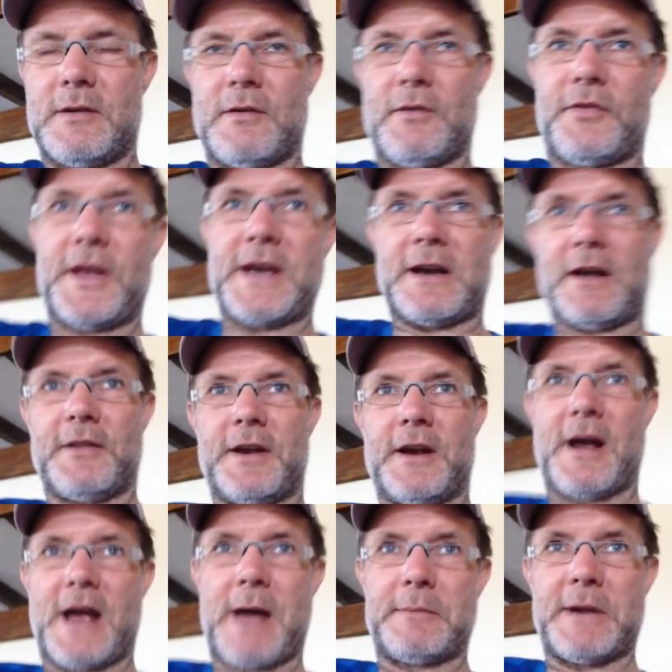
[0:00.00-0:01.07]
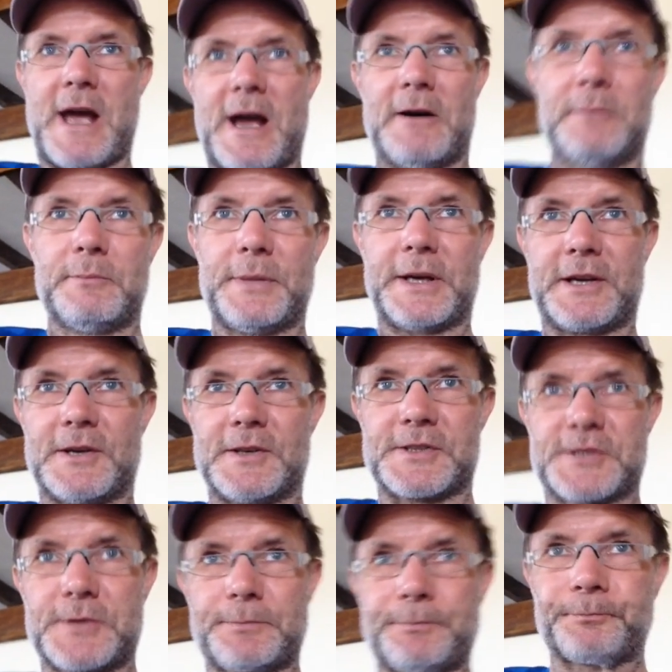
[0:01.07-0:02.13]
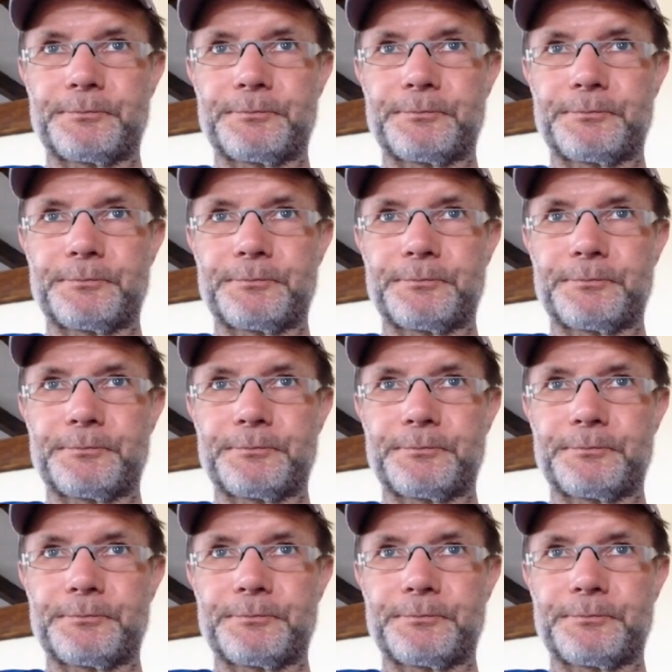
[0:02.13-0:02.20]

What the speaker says: thinner than I am now, because